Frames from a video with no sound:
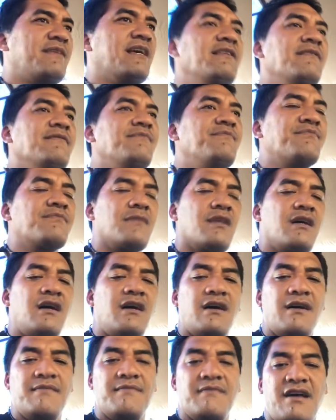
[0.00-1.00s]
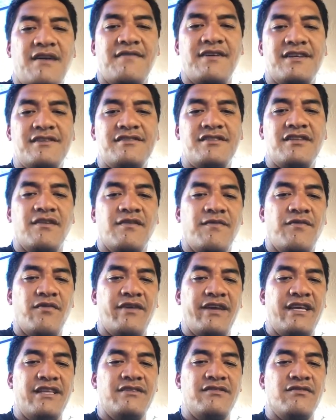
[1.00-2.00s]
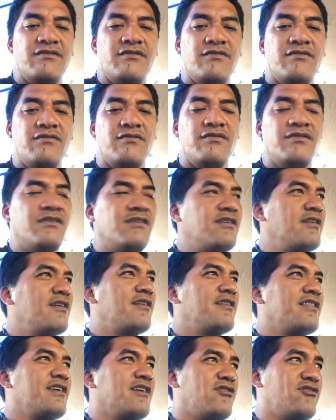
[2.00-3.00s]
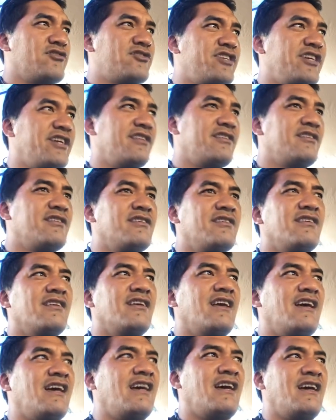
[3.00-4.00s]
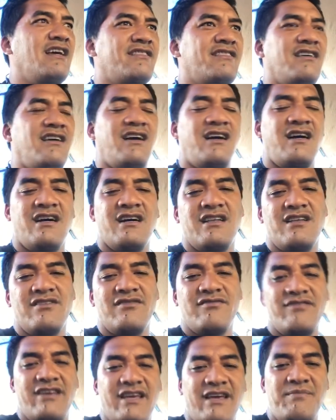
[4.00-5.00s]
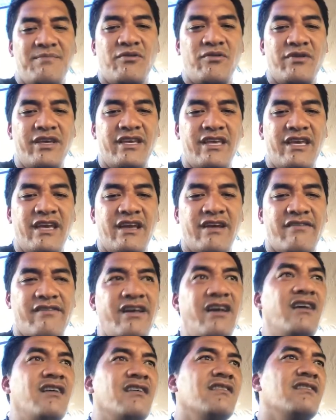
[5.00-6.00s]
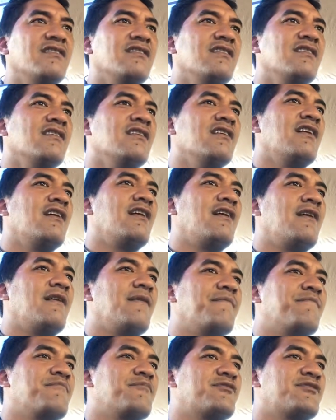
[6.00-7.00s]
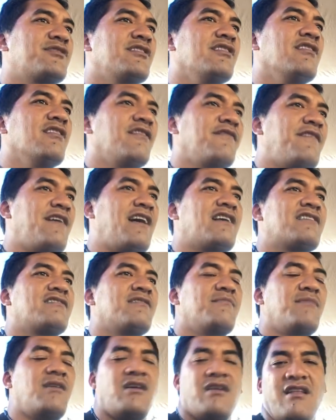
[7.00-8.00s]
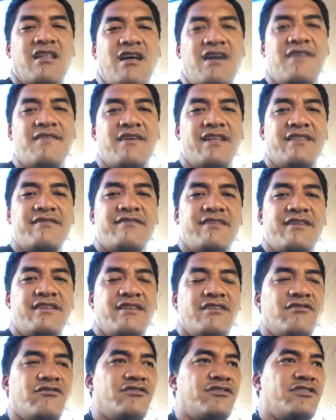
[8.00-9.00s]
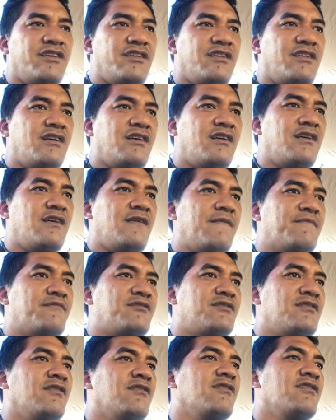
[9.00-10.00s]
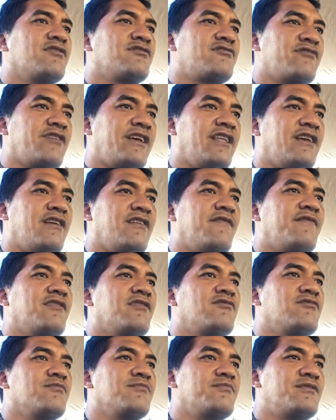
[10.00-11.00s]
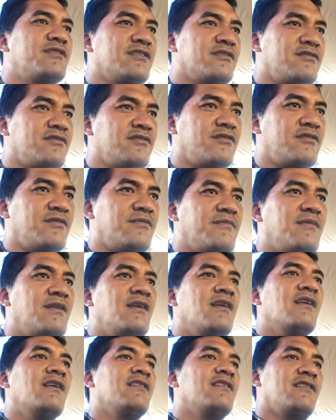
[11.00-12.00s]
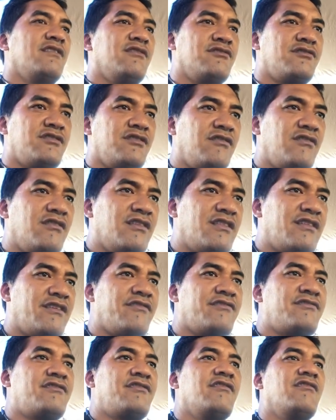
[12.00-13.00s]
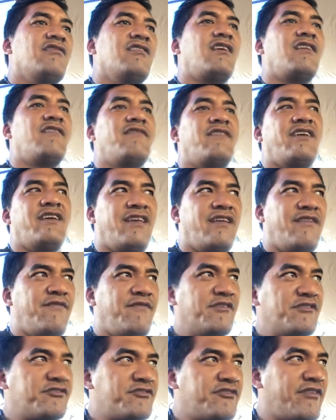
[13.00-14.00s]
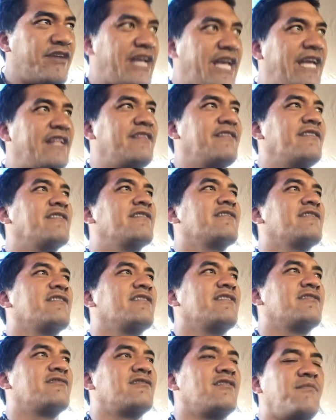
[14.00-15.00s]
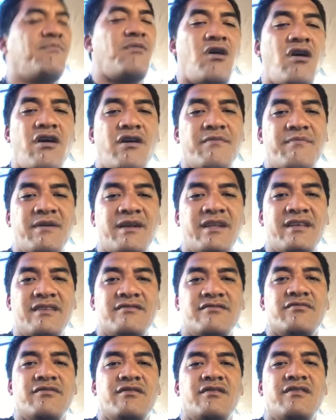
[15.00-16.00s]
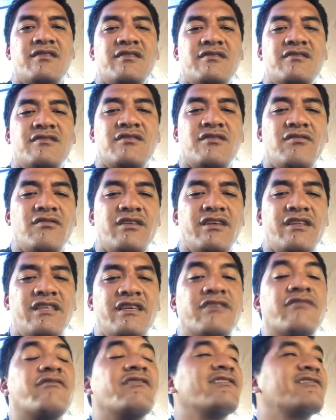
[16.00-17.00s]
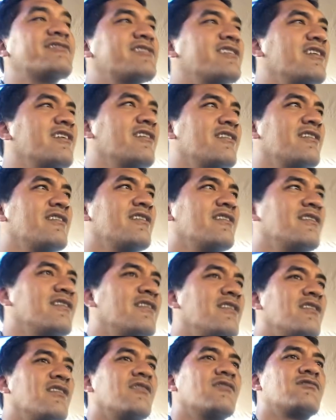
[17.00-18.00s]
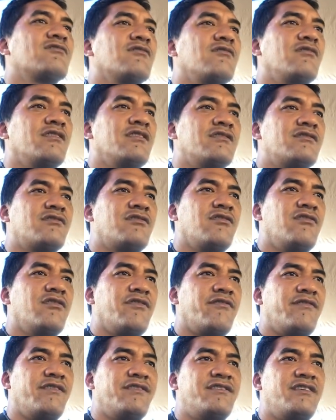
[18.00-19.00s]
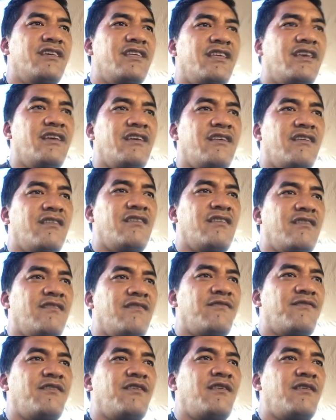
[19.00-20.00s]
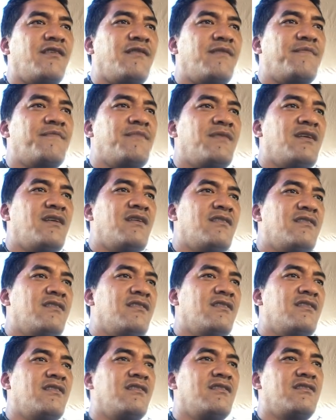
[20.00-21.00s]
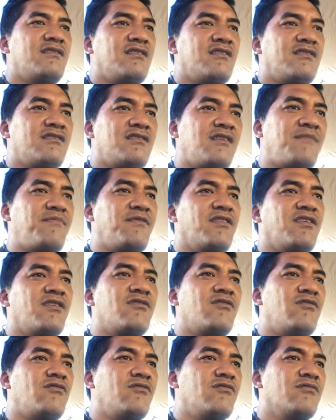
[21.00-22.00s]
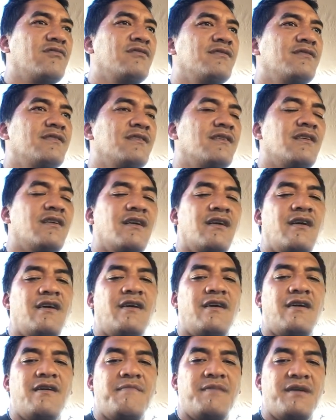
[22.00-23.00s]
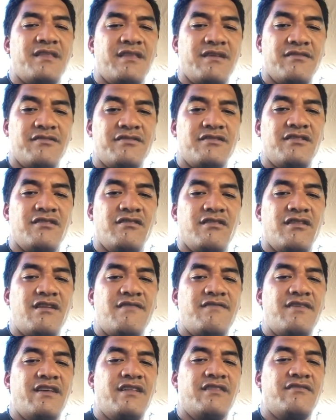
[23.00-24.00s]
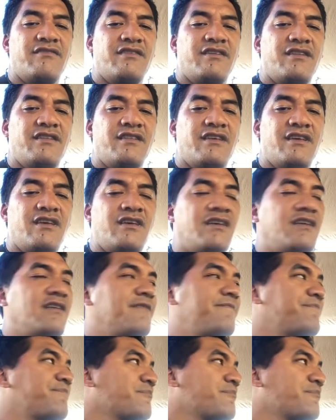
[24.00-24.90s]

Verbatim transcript: update. Um, lava is still flowing into the ocean at the Ahalanui and Pohoiki area. Um, still a vast amount of lava entering the ocean. Um, still the draining of the tube system. There's still there's still lava in Fissure 8. It's a pond, but it's it's slowly decreasing, so it's slowly receding from the the, the top of the cone. Um, but there's still lava entering the